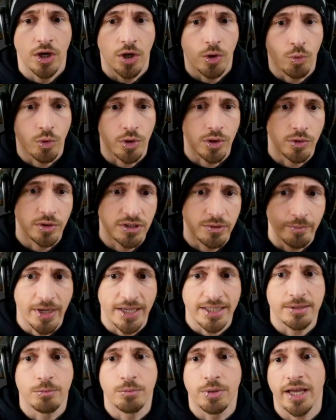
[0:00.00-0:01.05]
we're going to
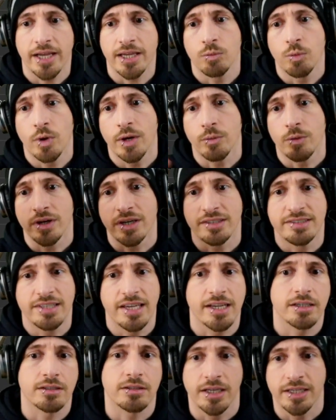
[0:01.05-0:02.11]
make them black and white, we're going to
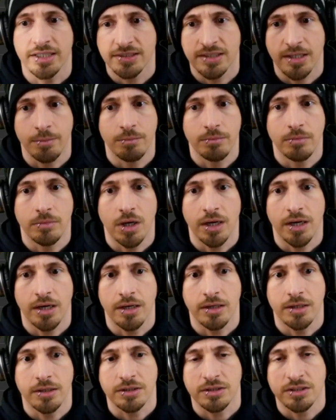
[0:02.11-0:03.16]
take like some
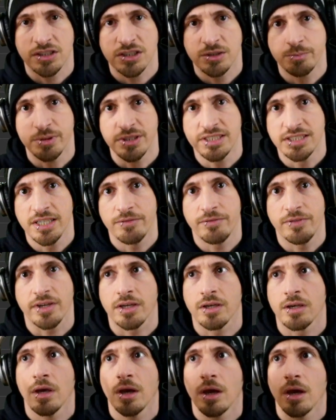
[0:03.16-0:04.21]
specific